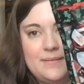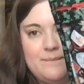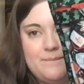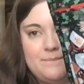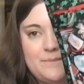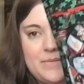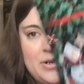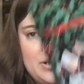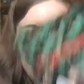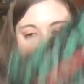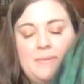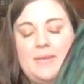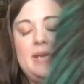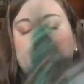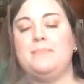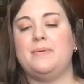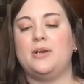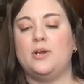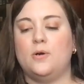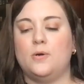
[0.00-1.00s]
Very big,
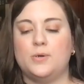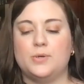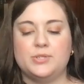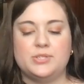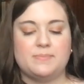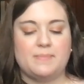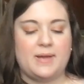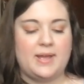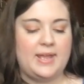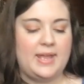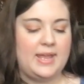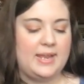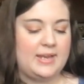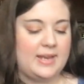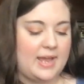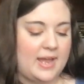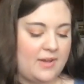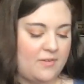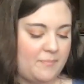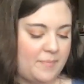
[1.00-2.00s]
but it holds my 8.5
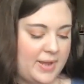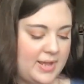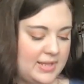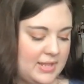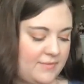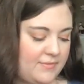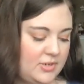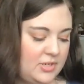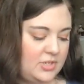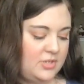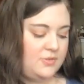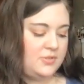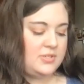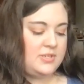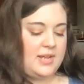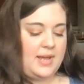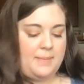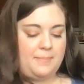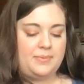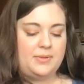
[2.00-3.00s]
by 11
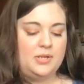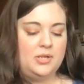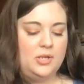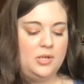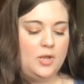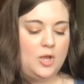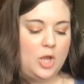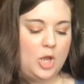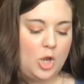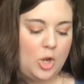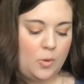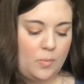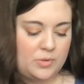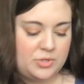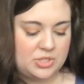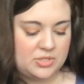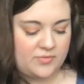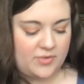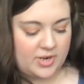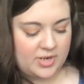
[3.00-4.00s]
Q-snap, which
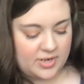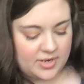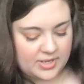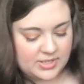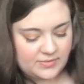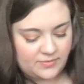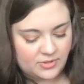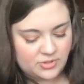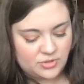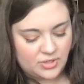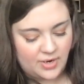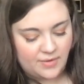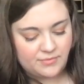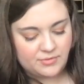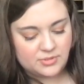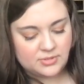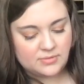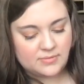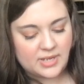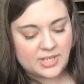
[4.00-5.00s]
is very nice for
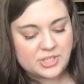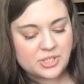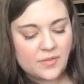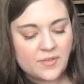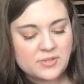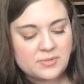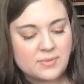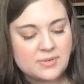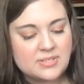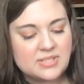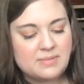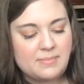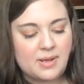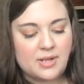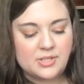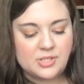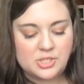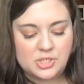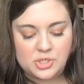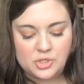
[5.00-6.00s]
travel. I took this one to the
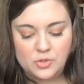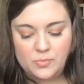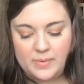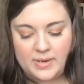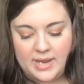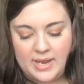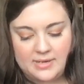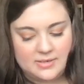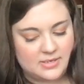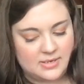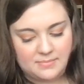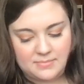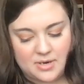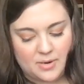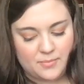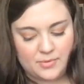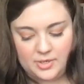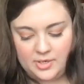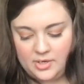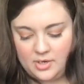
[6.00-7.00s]
mountains too, but I ended up not
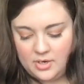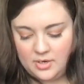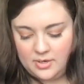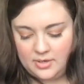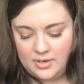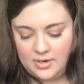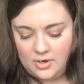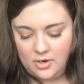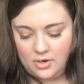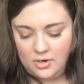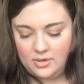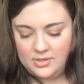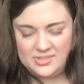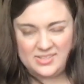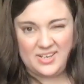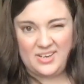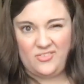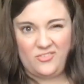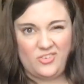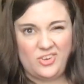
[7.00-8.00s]
working on it at all because I
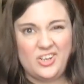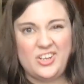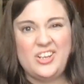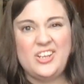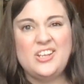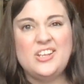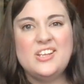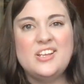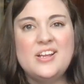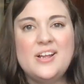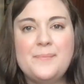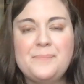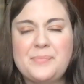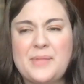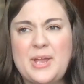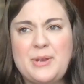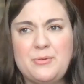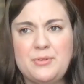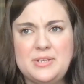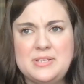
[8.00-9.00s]
didn't
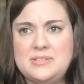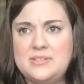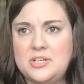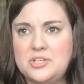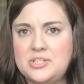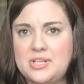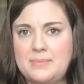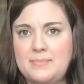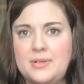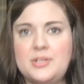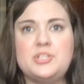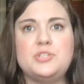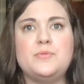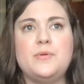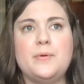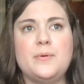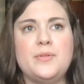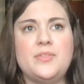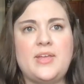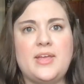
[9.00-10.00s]
really stitch that much. We were
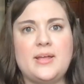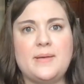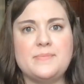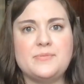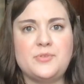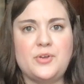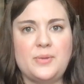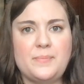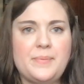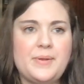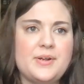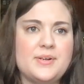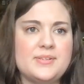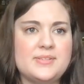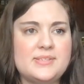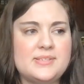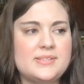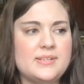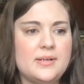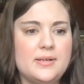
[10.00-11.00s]
with Caleb's
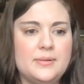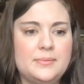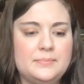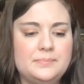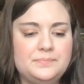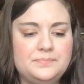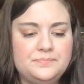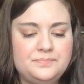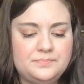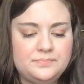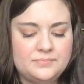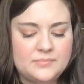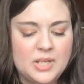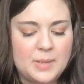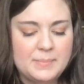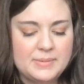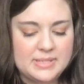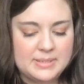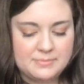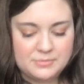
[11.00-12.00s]
grandparents,
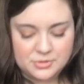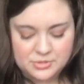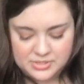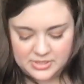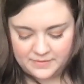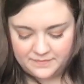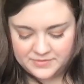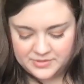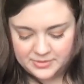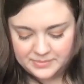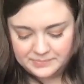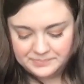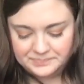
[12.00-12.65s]
helping them do stuff, so.